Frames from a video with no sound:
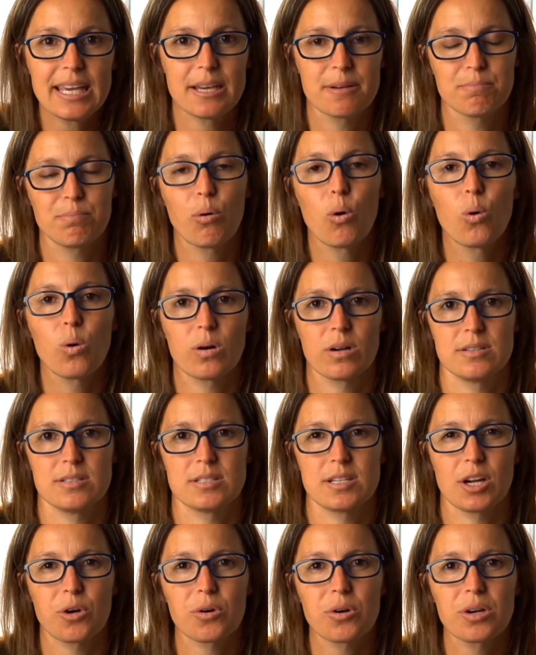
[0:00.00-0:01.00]
important
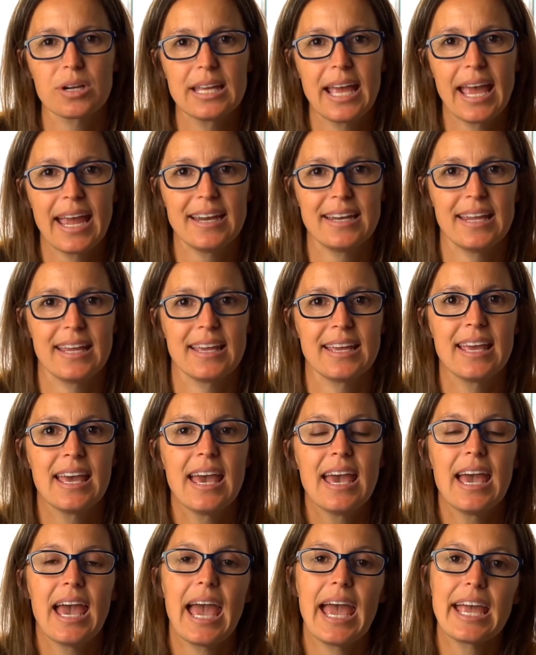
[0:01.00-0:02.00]
to creating
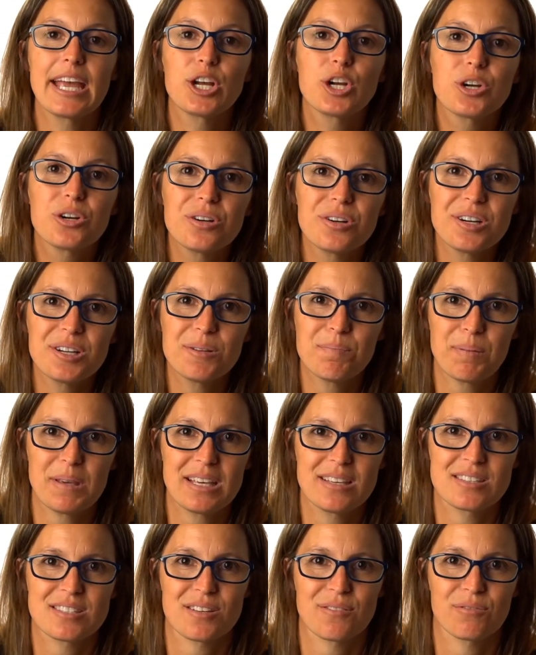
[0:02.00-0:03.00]
a good
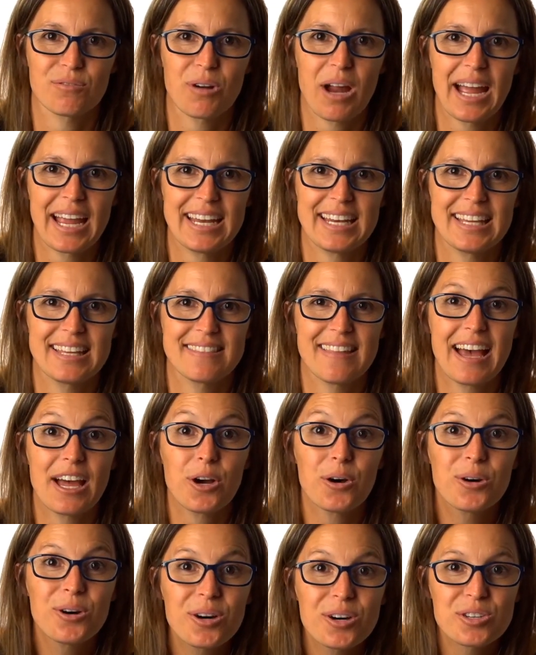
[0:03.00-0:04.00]
piece of writing that
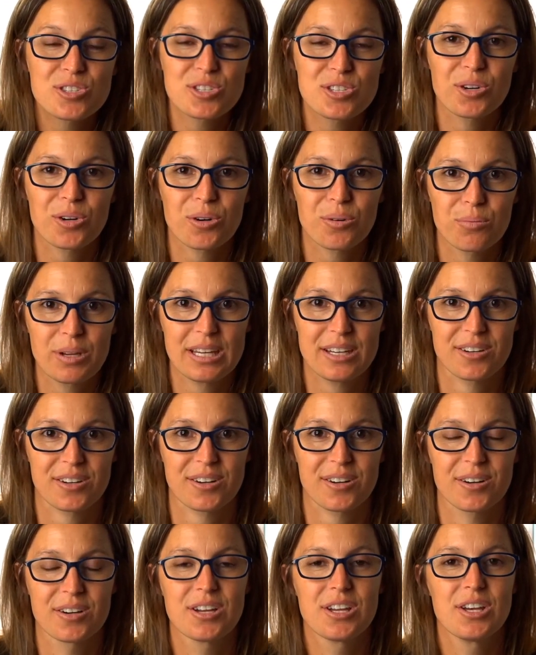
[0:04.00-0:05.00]
hooks your
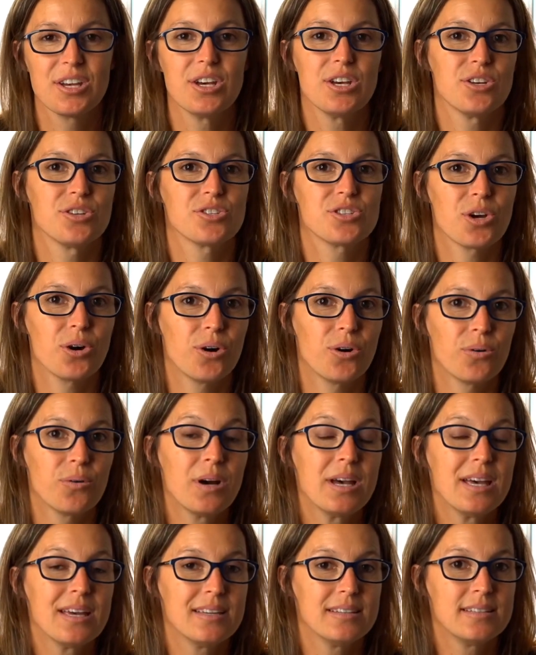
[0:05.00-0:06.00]
reader. So
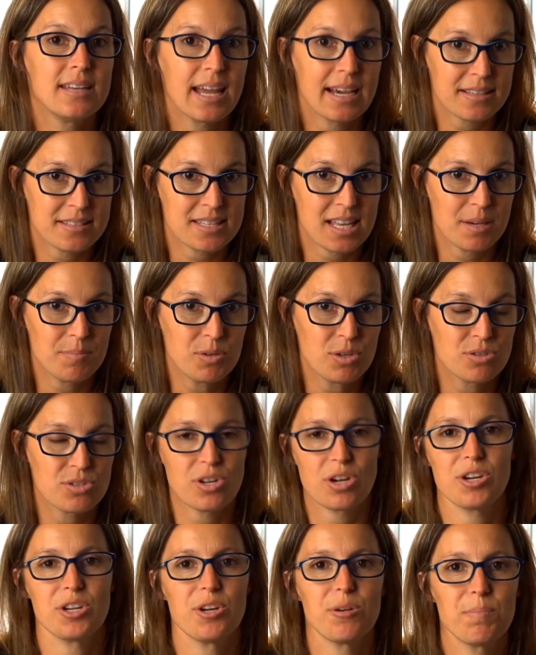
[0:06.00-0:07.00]
next time you
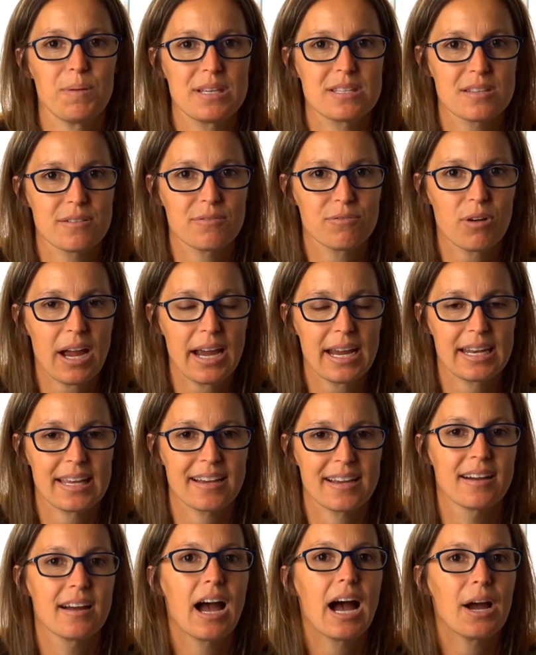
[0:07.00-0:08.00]
start your piece of
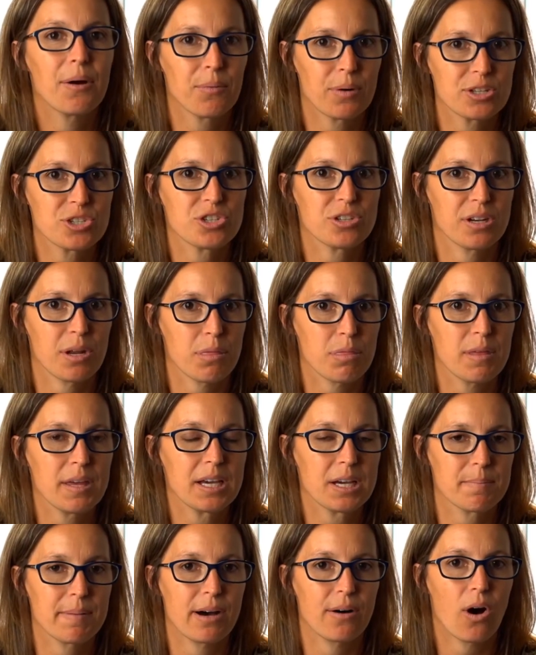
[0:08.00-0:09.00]
writing, I want you to
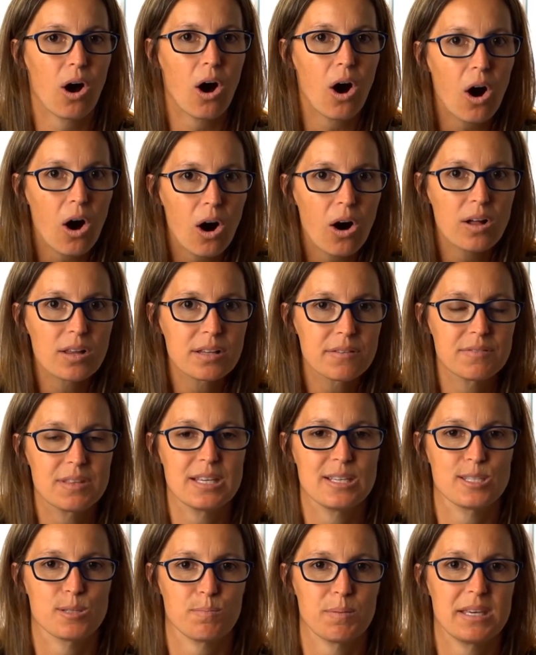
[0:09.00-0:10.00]
think about all of
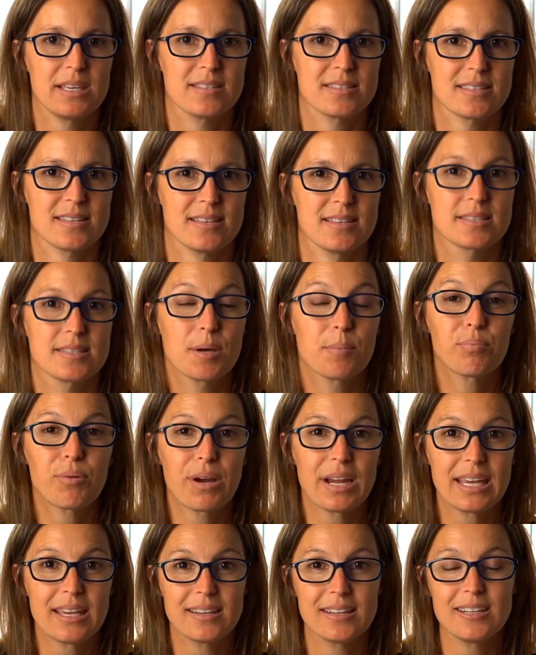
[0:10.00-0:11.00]
these pieces,
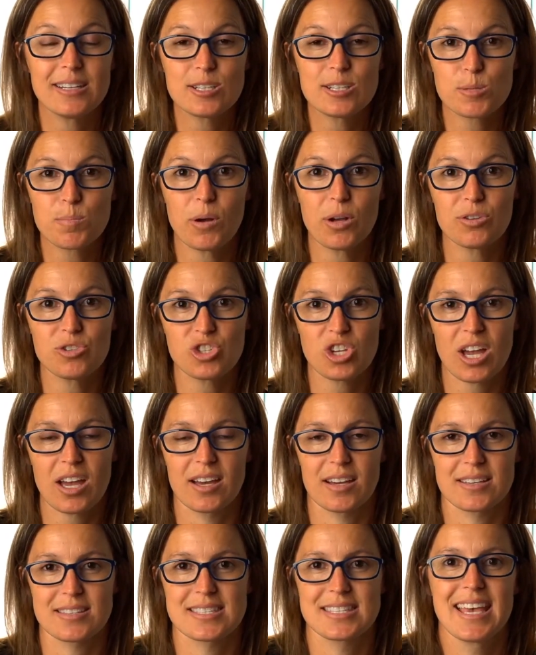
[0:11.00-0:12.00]
break it into small
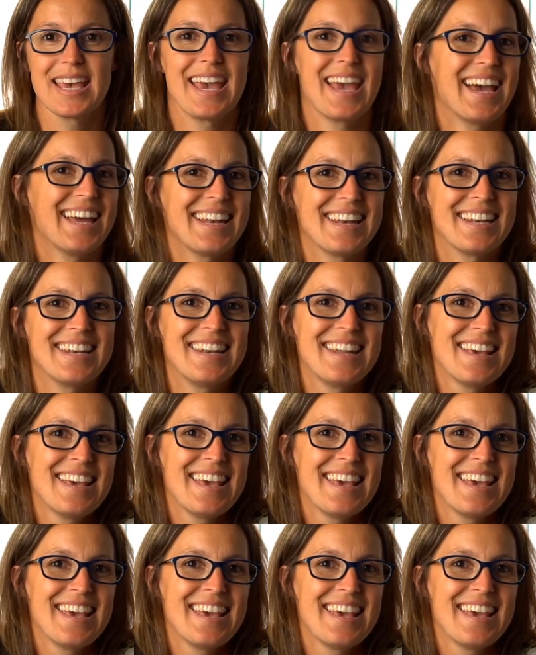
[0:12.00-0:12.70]
chunks, and